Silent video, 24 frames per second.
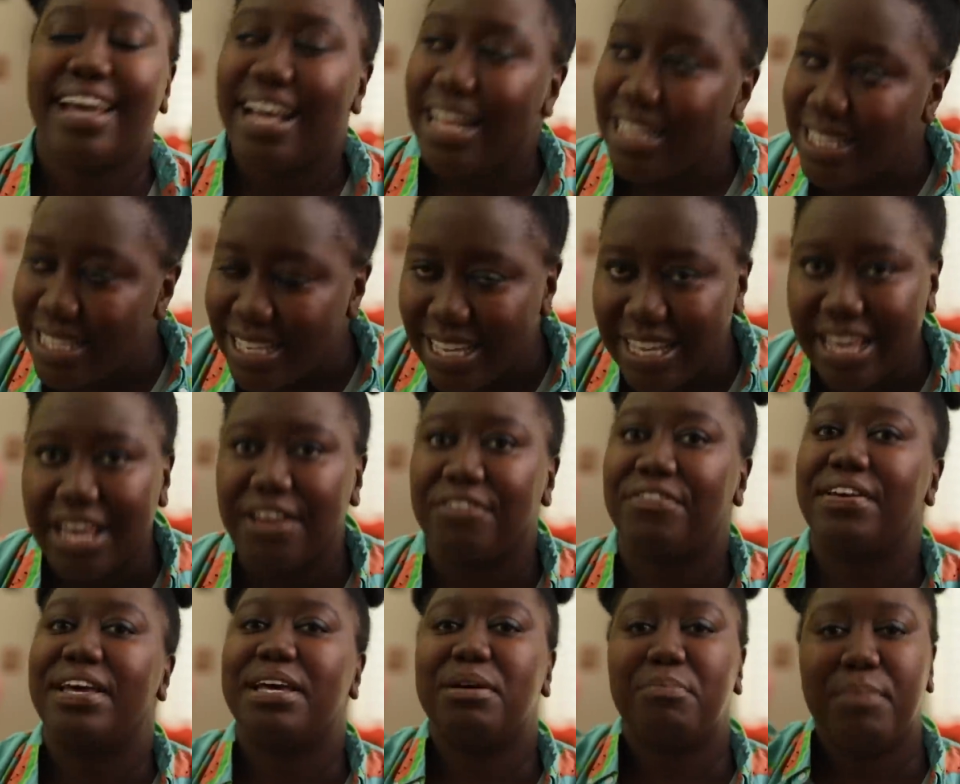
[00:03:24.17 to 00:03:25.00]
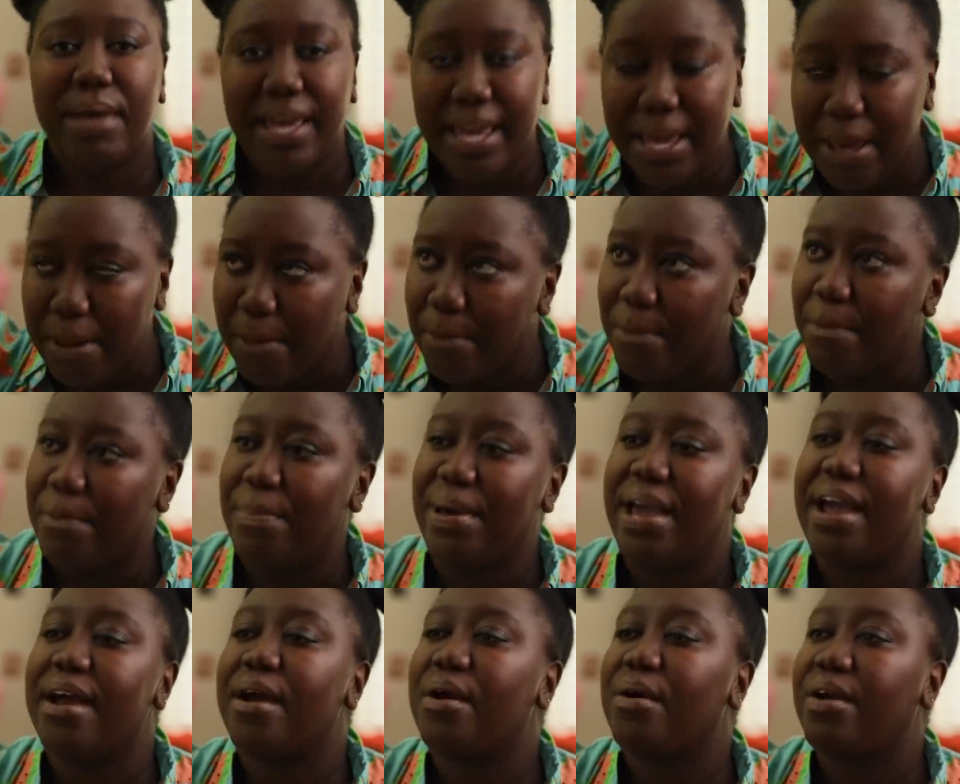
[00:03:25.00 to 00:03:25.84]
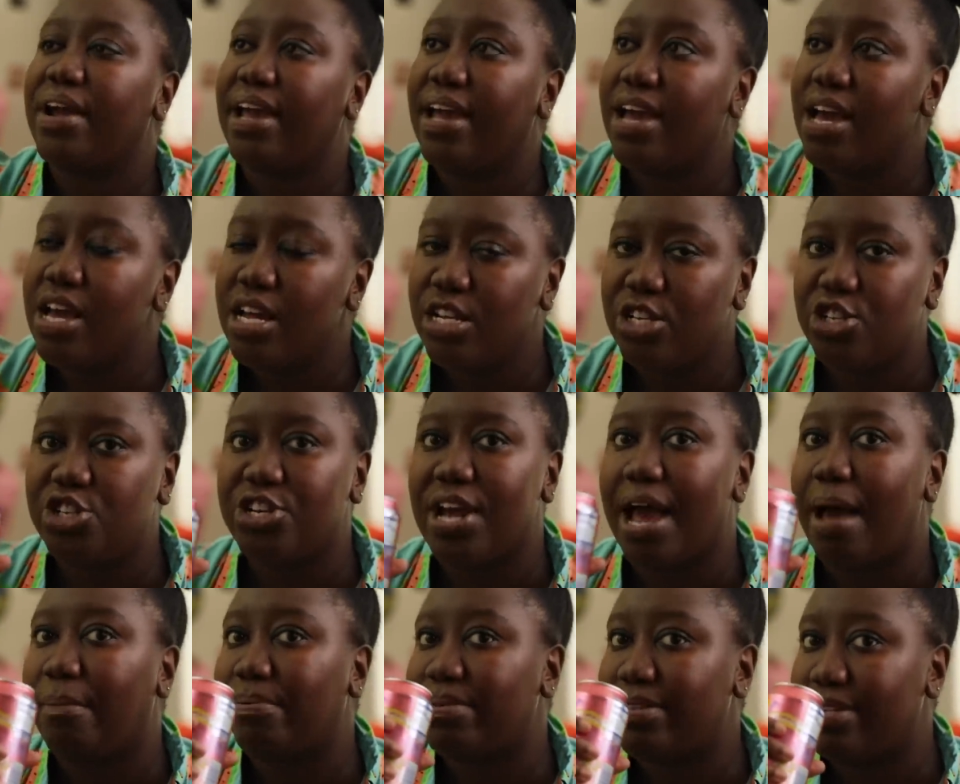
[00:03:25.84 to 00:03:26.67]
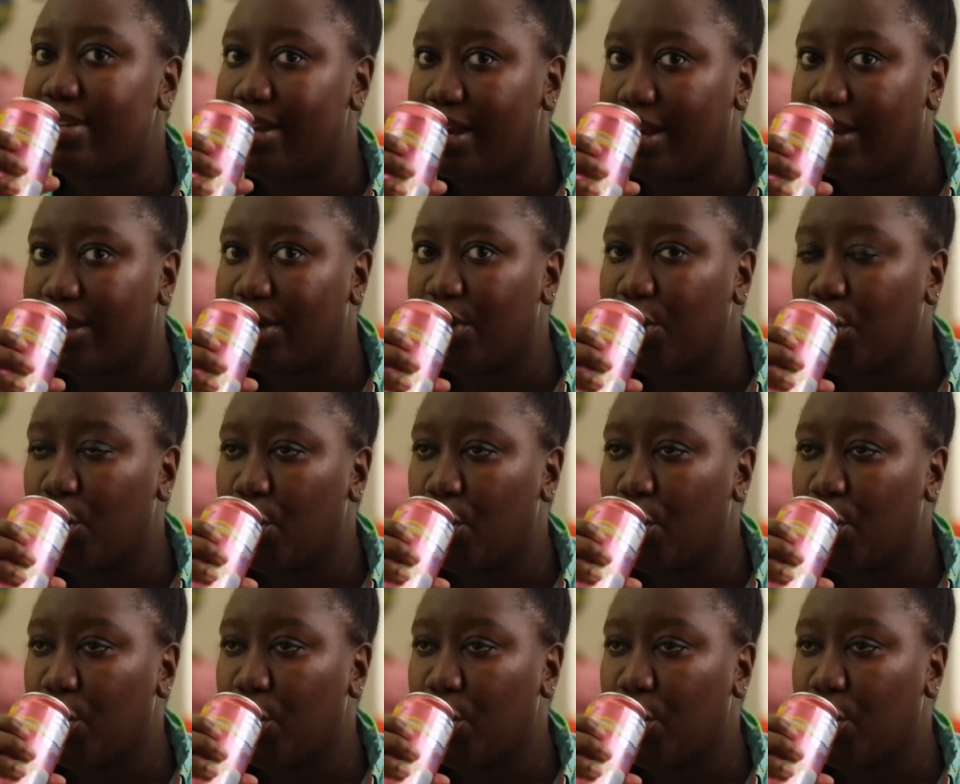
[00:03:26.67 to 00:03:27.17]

It's giving me berry chapstick.